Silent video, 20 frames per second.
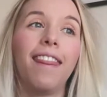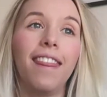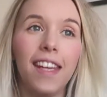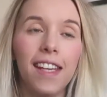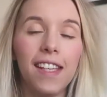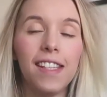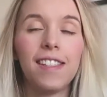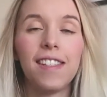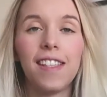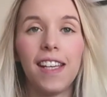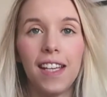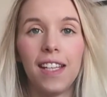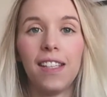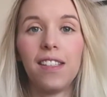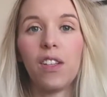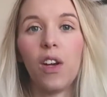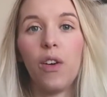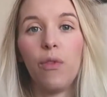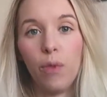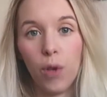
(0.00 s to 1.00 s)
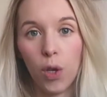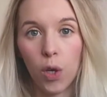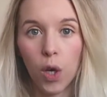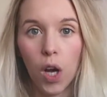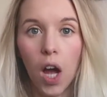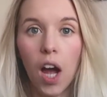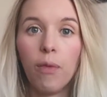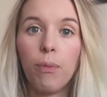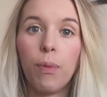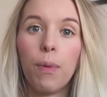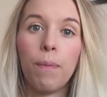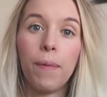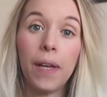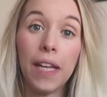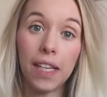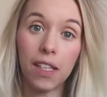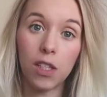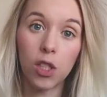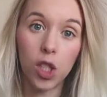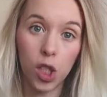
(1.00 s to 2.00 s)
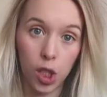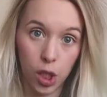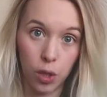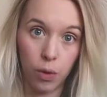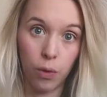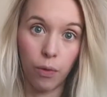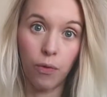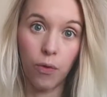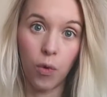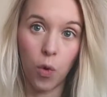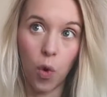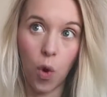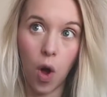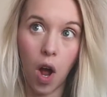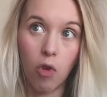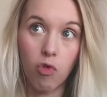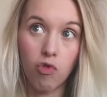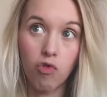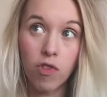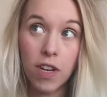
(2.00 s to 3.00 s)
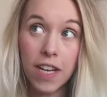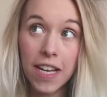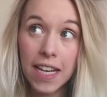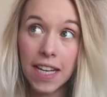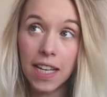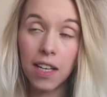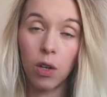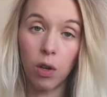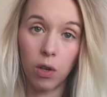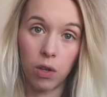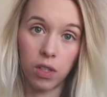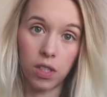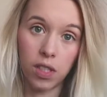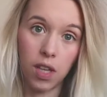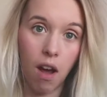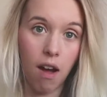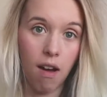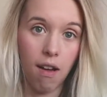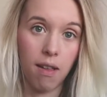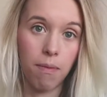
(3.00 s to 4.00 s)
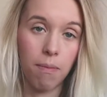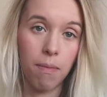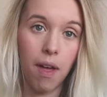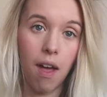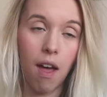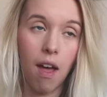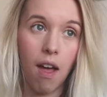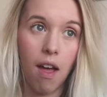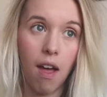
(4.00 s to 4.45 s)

This is a vlog I've been meaning to do for a really long time.